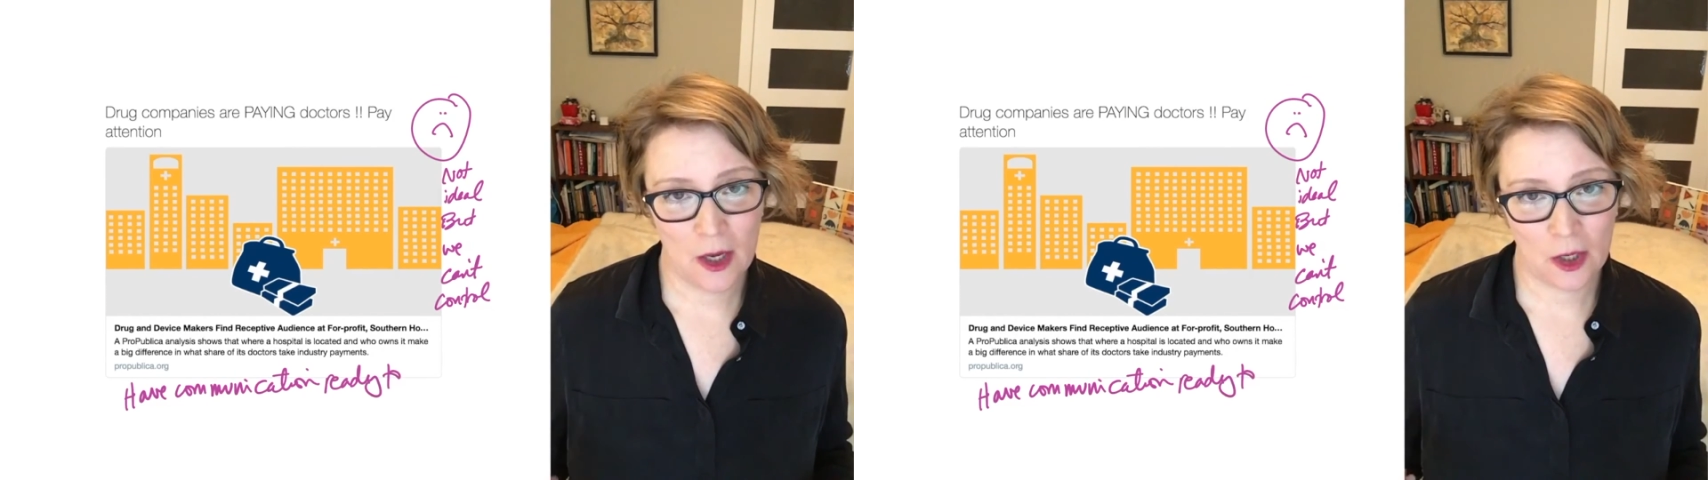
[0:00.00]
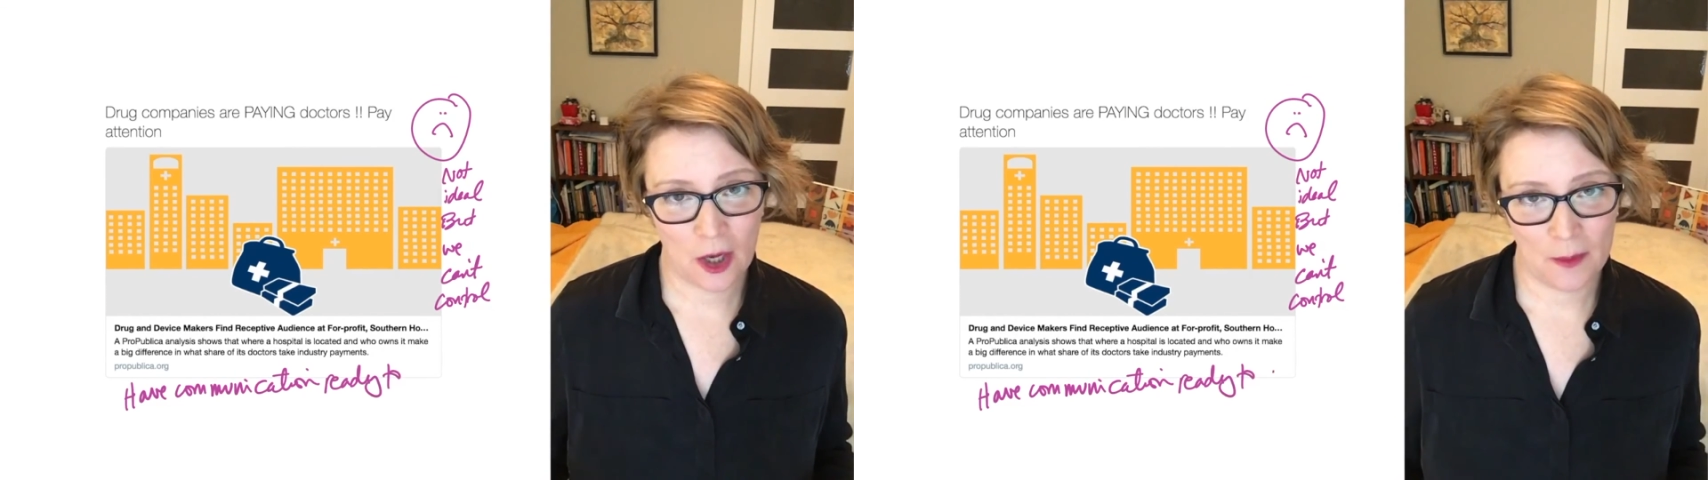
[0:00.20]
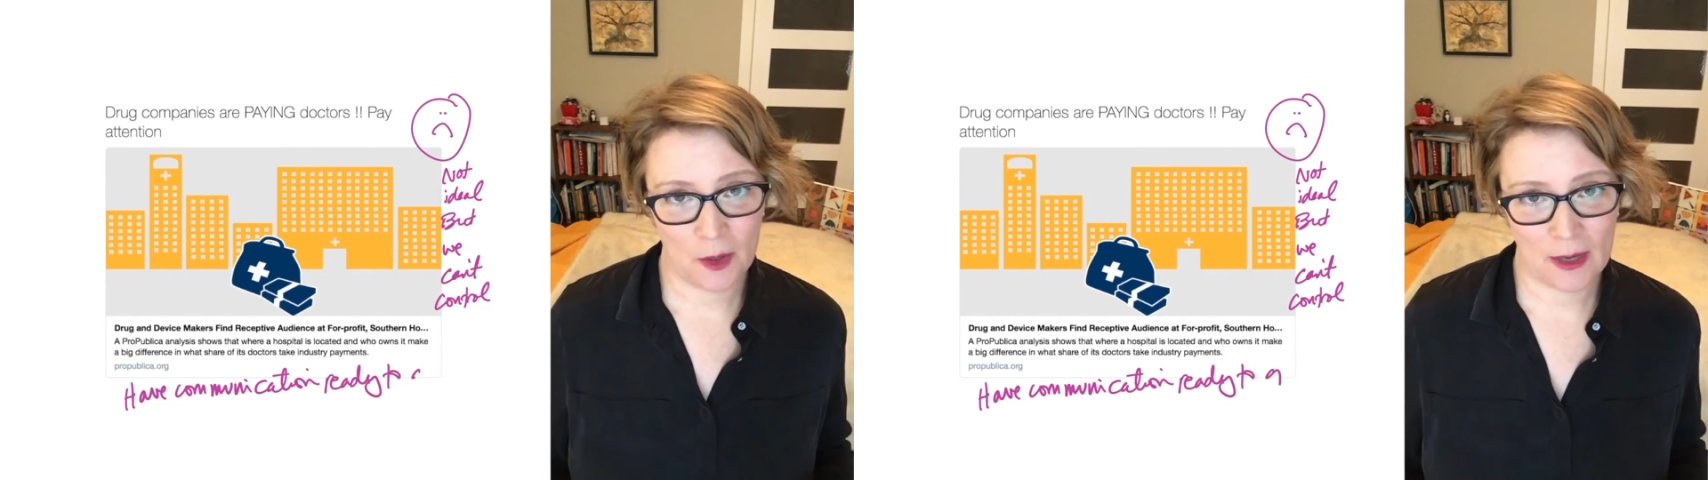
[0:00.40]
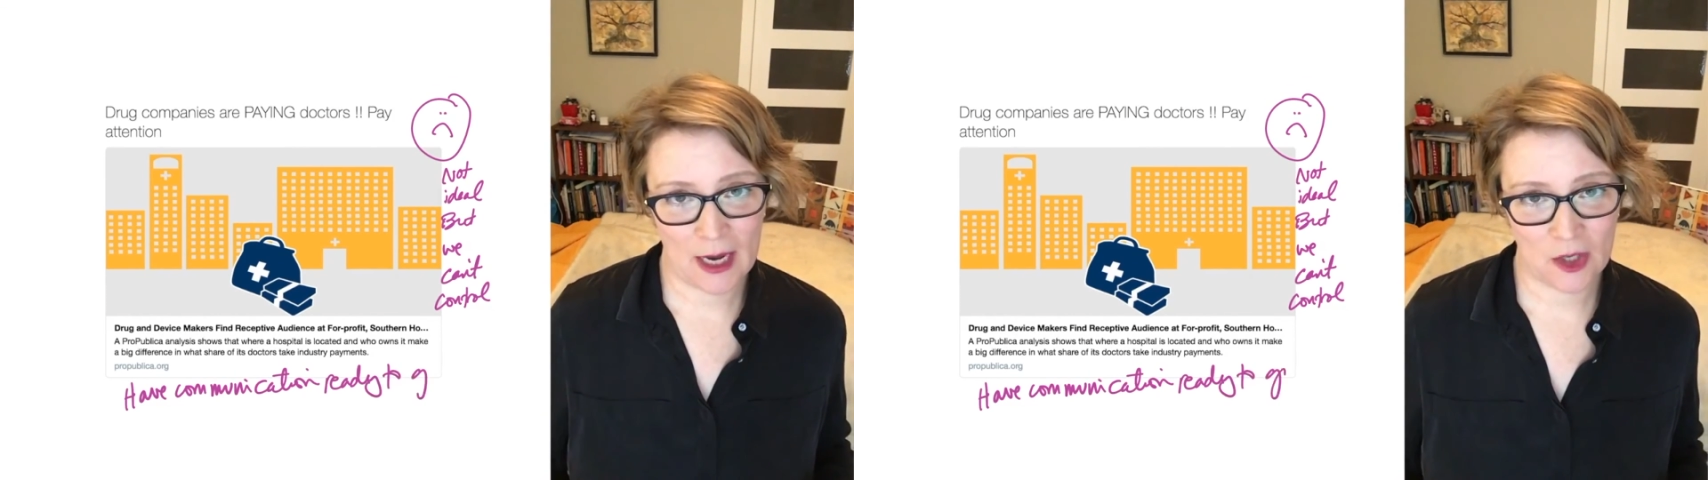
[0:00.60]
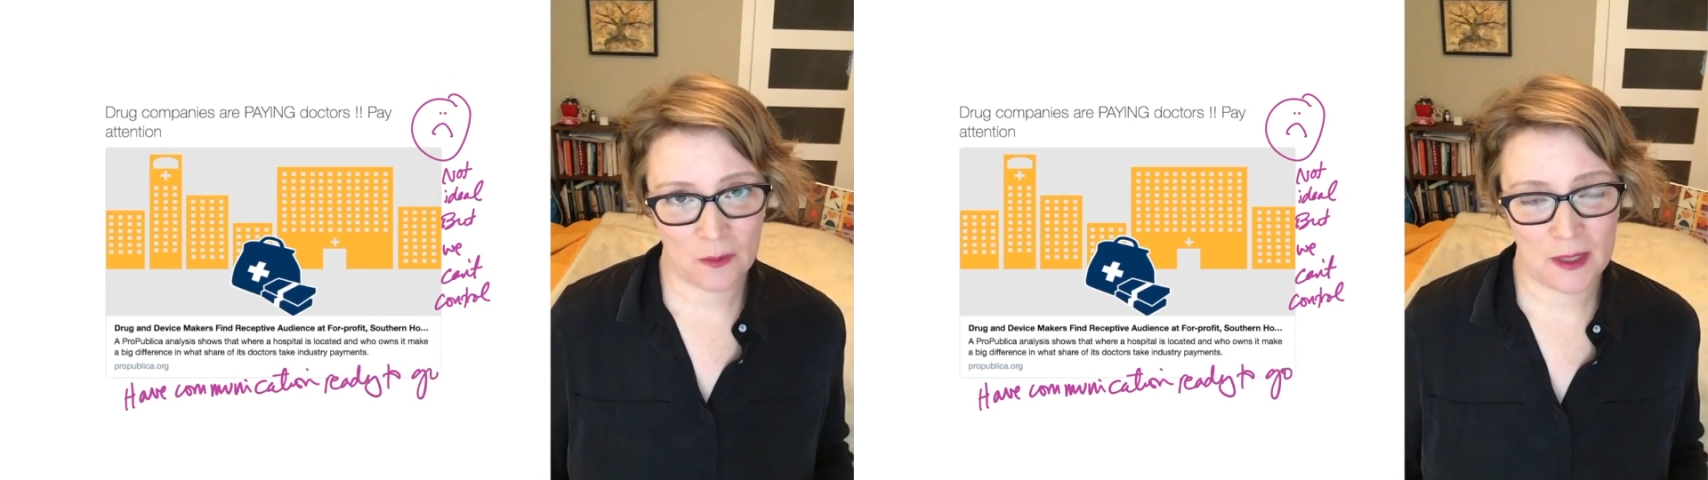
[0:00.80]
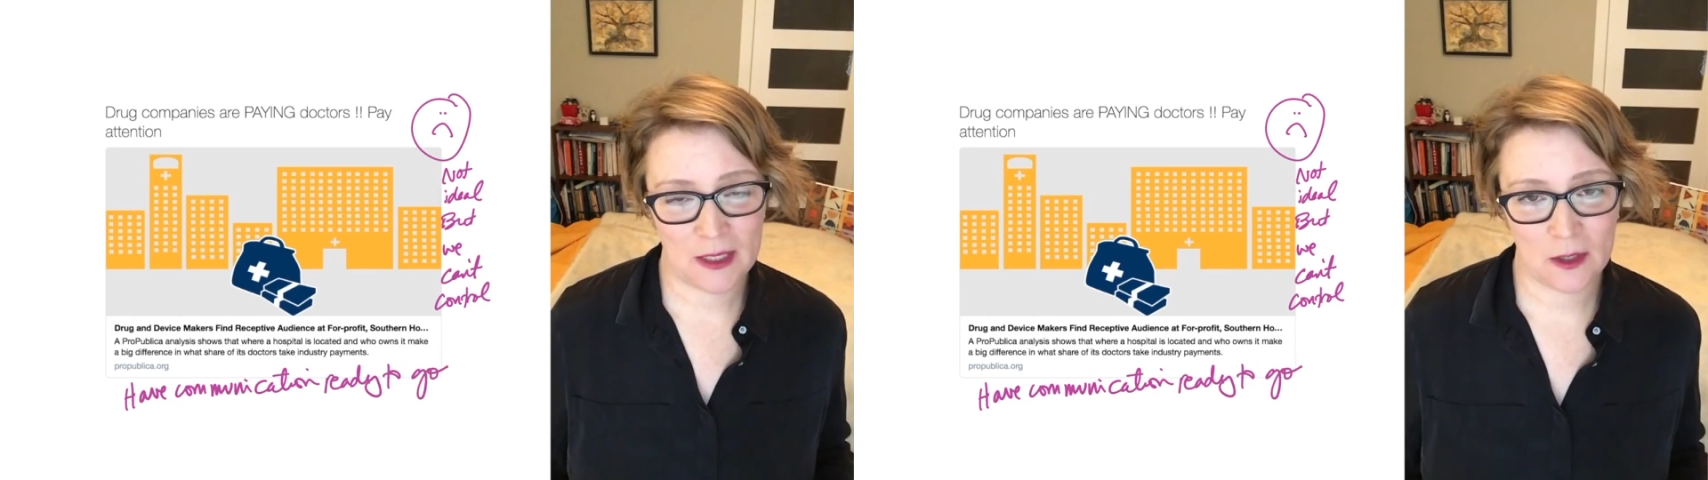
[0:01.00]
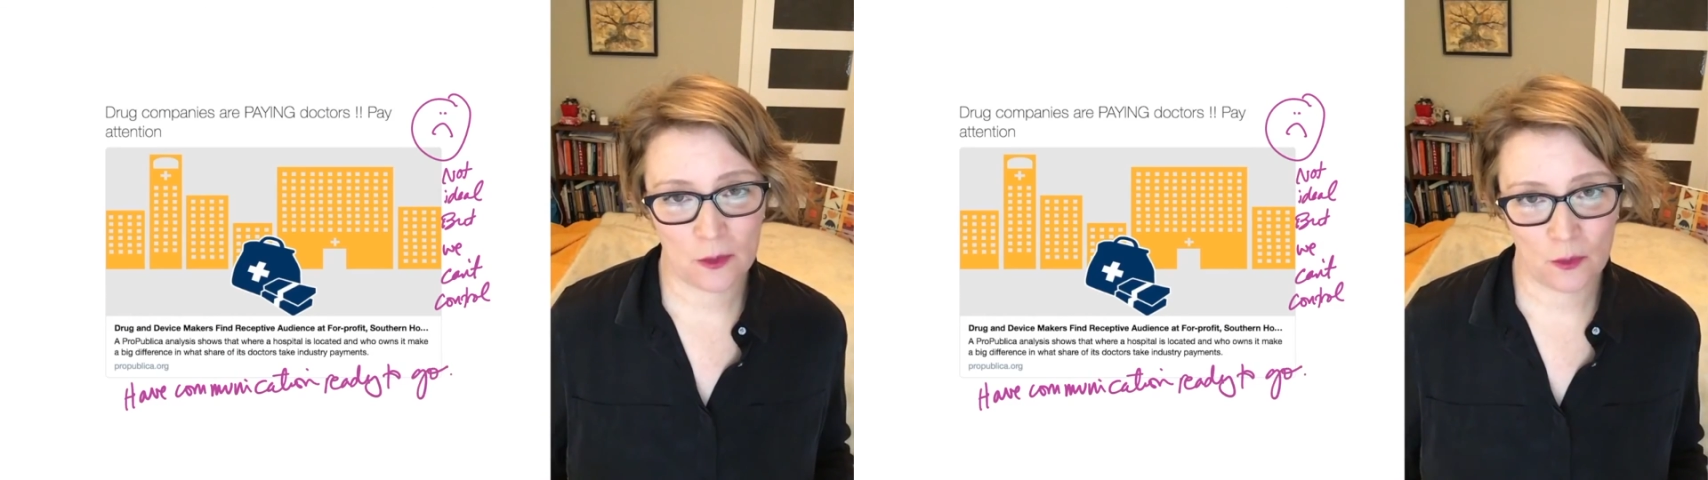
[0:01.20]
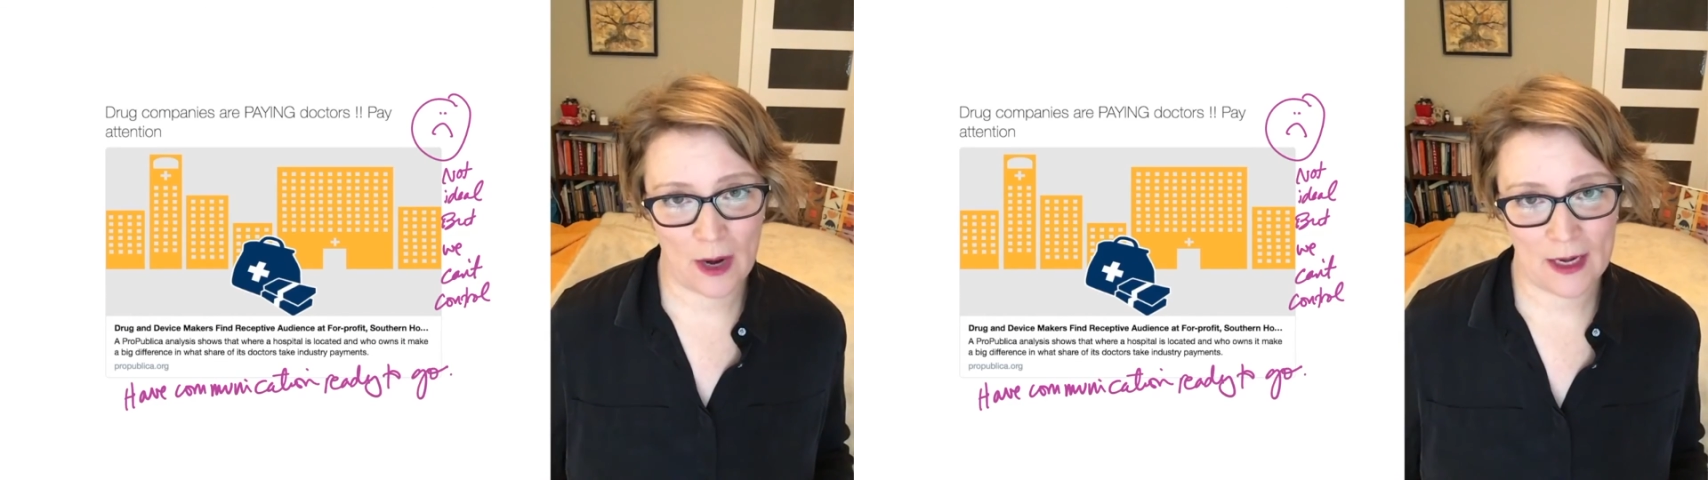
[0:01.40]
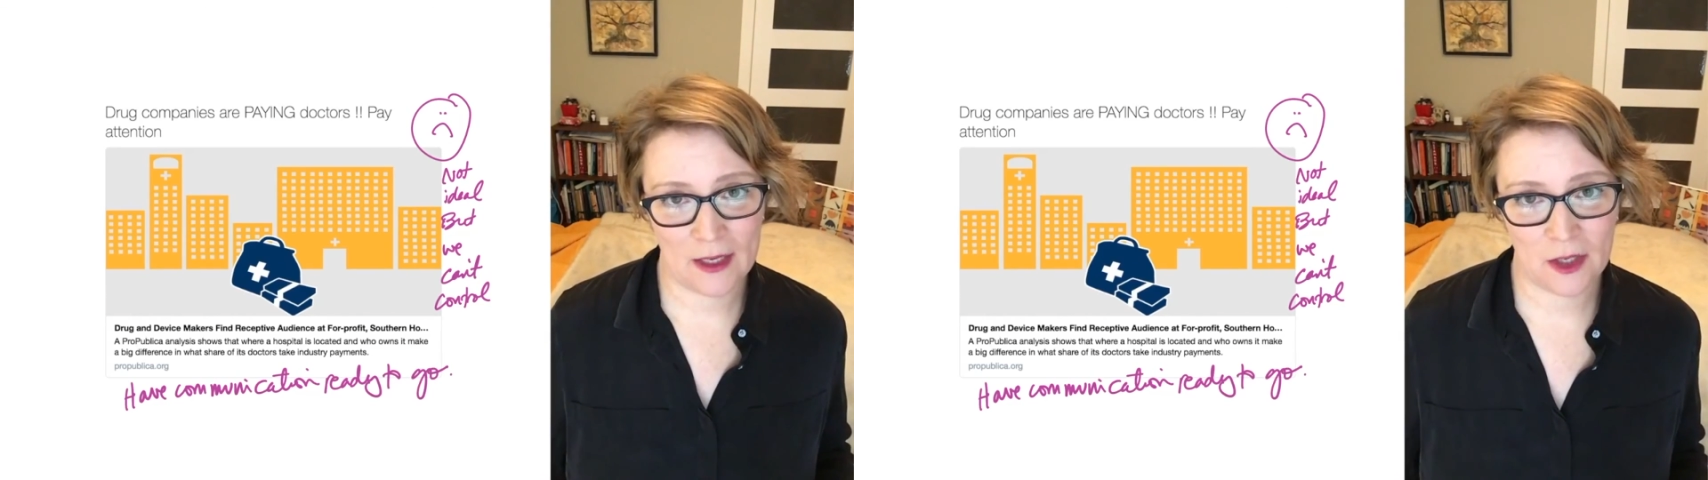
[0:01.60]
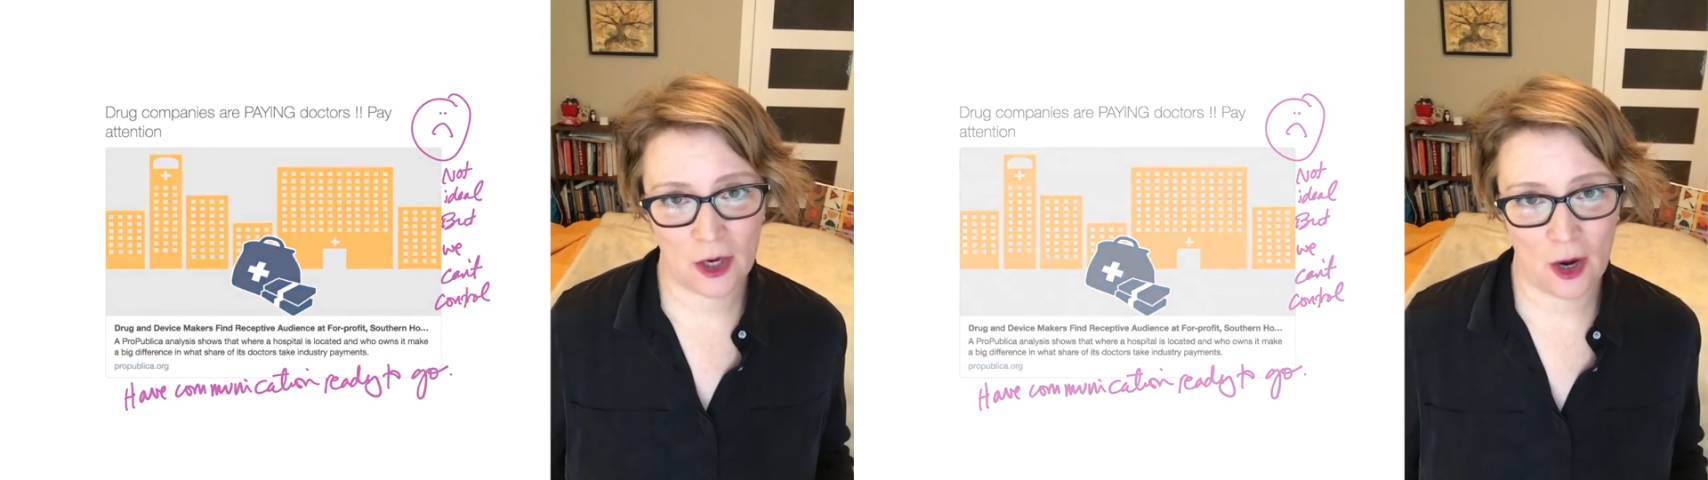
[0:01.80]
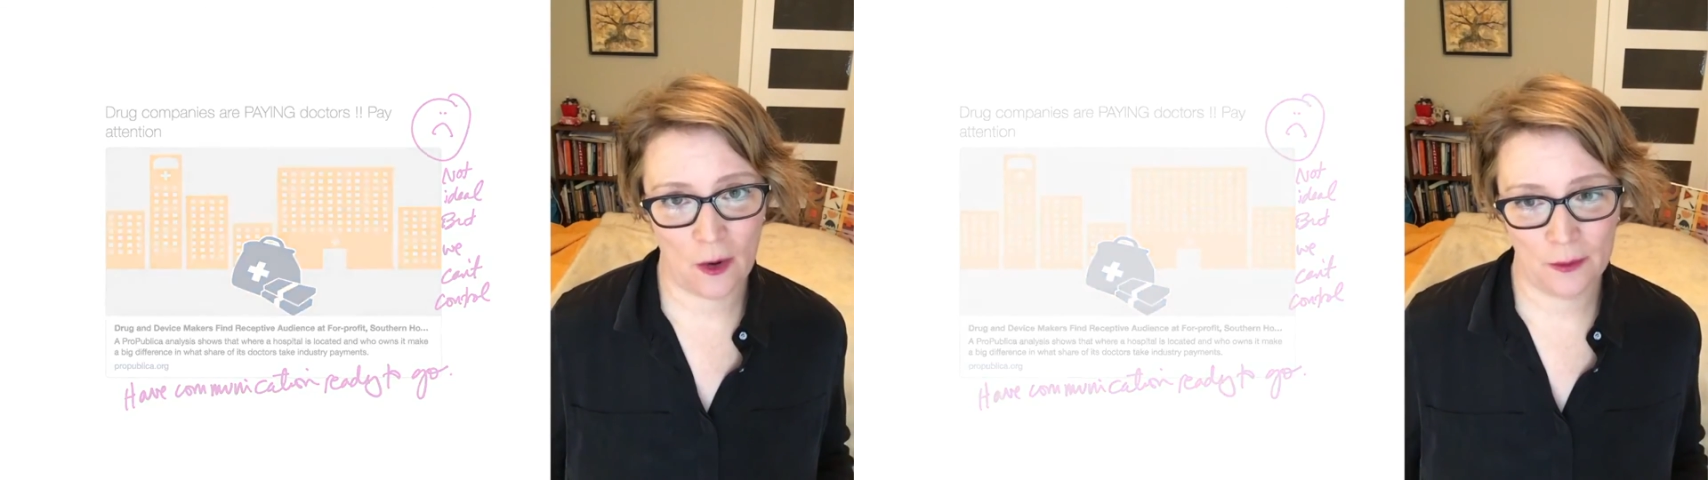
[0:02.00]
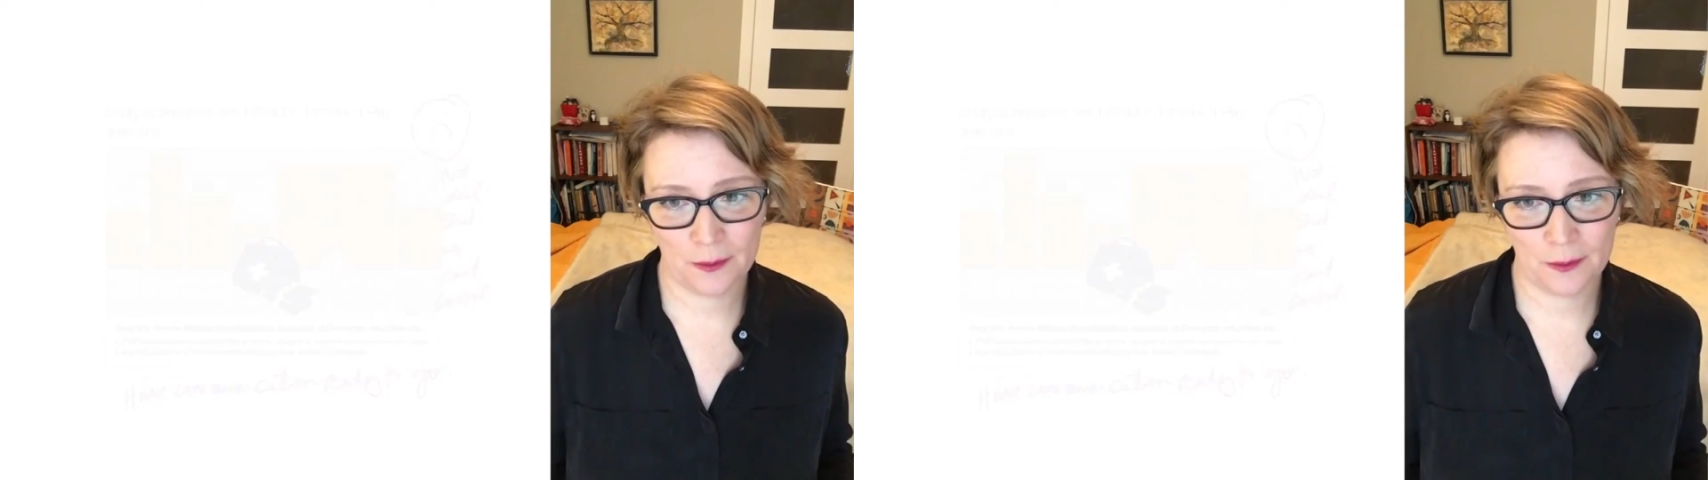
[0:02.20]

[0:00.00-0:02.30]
communication pieces ready to go.